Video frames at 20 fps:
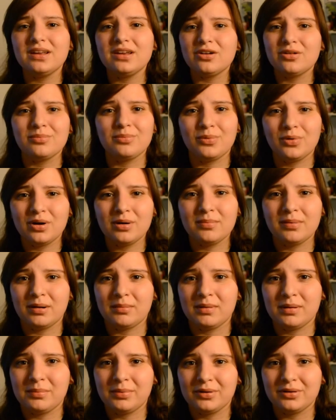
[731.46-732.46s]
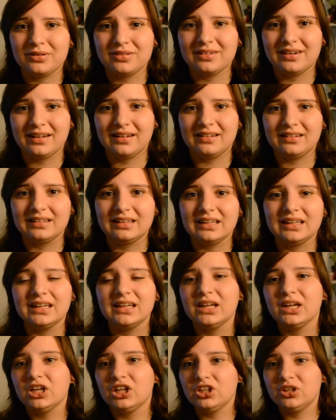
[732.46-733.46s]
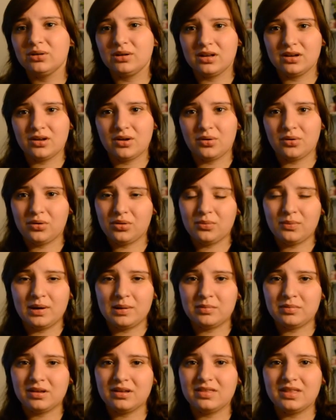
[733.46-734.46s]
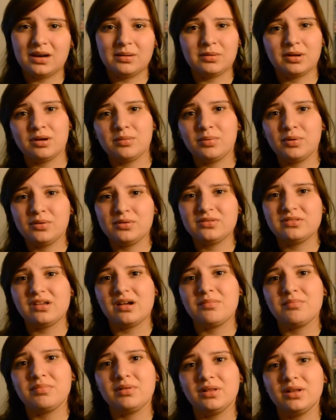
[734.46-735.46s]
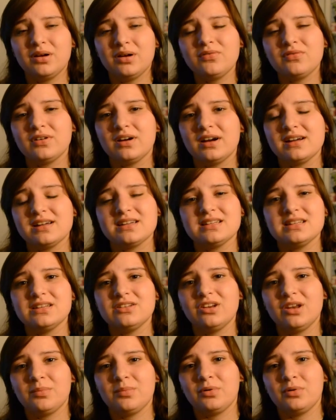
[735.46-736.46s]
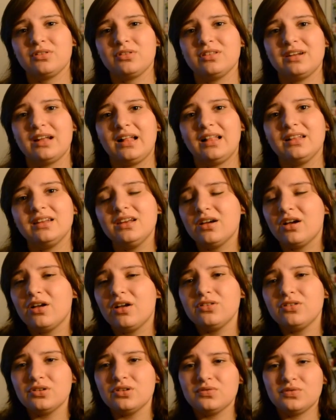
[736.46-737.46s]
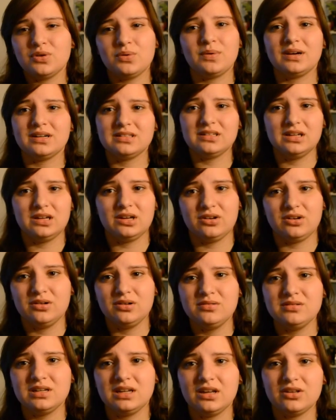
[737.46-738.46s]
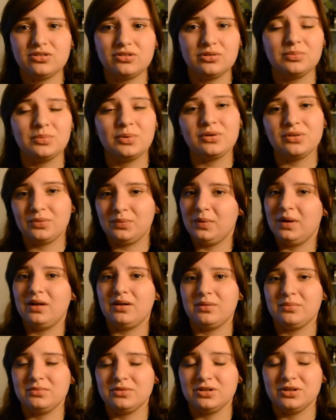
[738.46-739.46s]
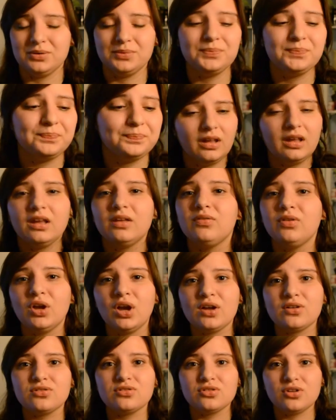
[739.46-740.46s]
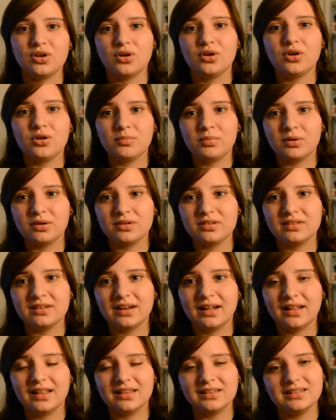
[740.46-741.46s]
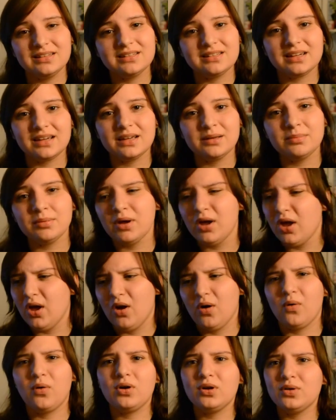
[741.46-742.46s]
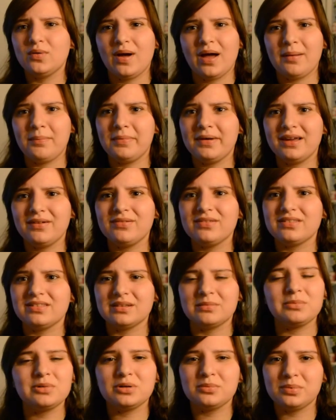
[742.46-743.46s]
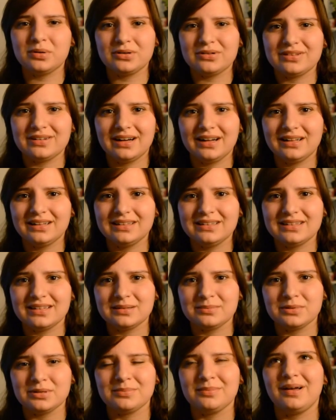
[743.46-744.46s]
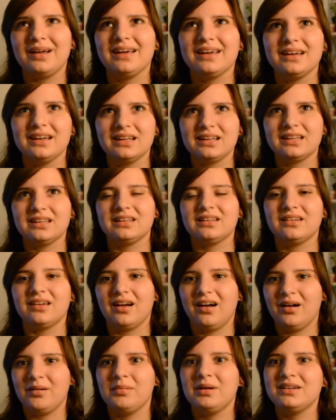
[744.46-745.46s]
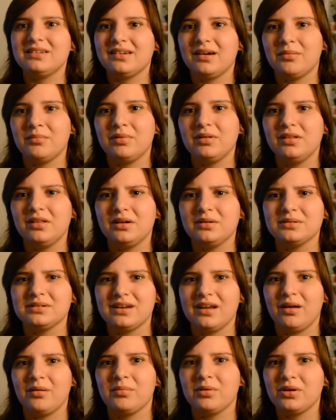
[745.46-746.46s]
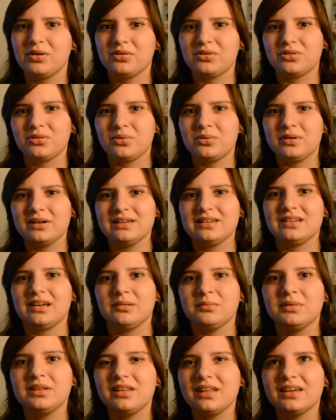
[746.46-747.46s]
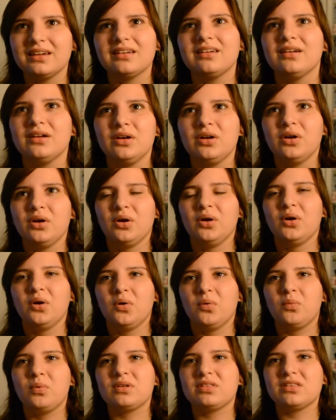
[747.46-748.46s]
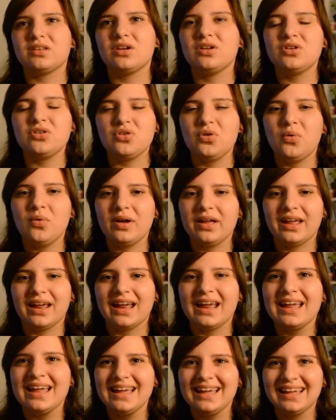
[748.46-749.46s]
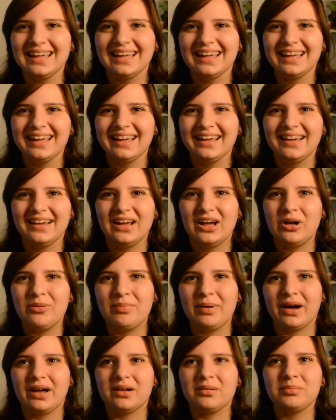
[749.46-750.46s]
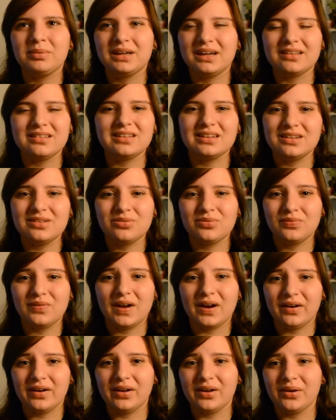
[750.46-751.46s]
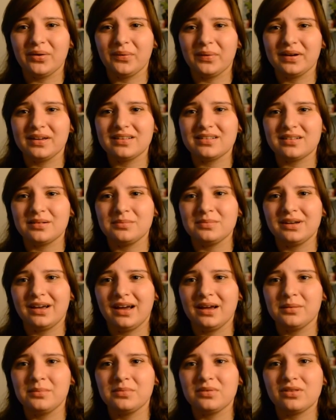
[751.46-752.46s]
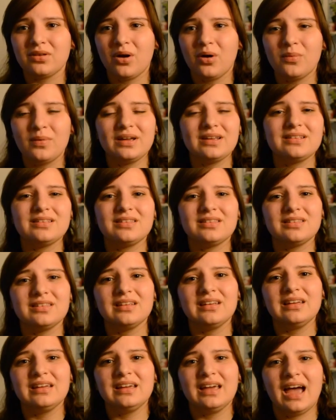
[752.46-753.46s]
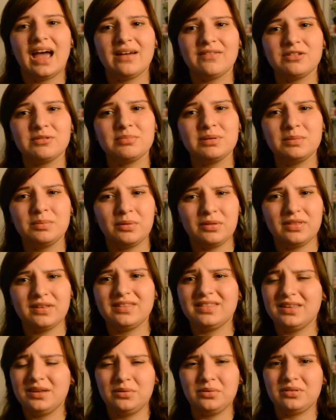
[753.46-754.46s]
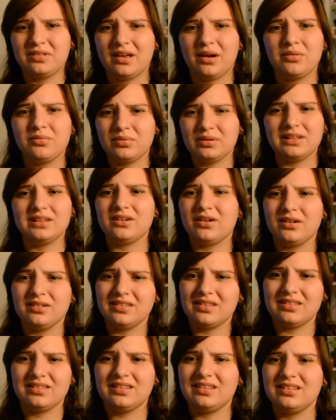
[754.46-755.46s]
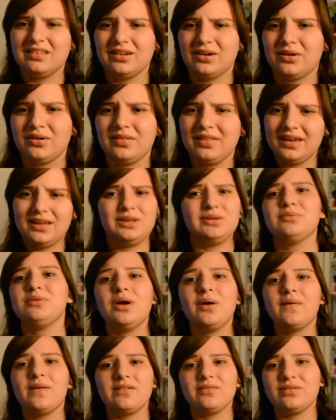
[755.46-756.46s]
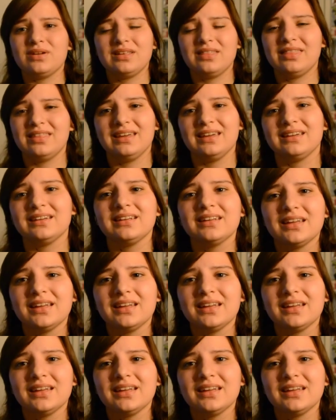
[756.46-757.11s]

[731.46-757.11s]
to hear more about my personality, you can go to the website that I'm going to post down below for INTJ Personality. Also, if you want to take your own test, you're more than welcome to. If you guys know your personality type, or you happen to have a similar personality type to mine, comment down below, tell me your story, tell me like what's annoying about it, because it is very annoying sometimes, always having people think that you sound really narcissistic or that you know everything,